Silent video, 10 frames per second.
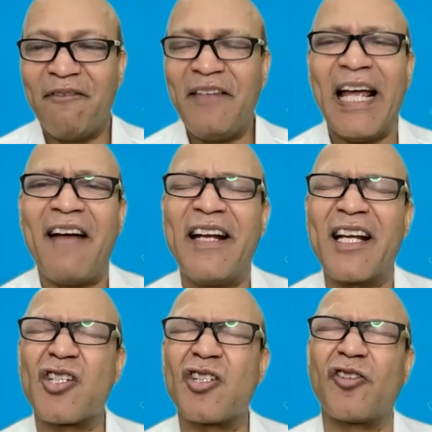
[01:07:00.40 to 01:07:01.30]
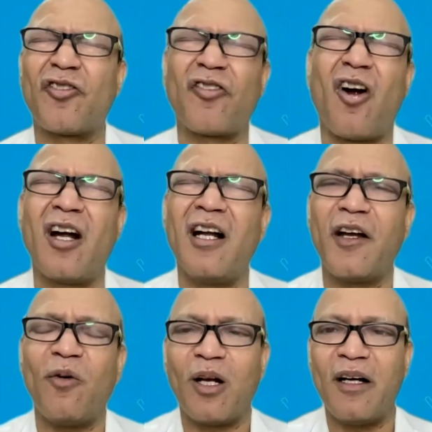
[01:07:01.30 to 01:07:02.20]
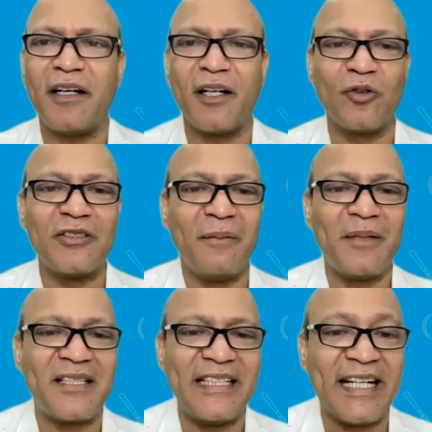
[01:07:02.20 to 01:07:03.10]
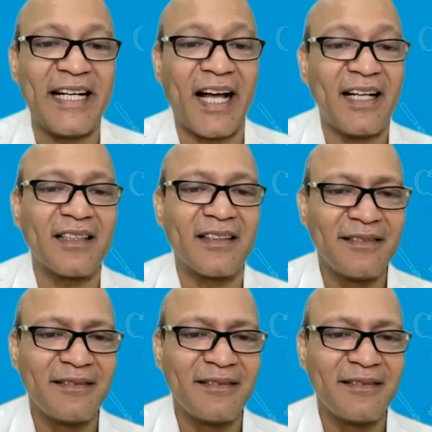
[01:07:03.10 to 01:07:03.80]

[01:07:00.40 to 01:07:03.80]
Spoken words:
We have an extraordinary volunteer whose name is TJ Nayak.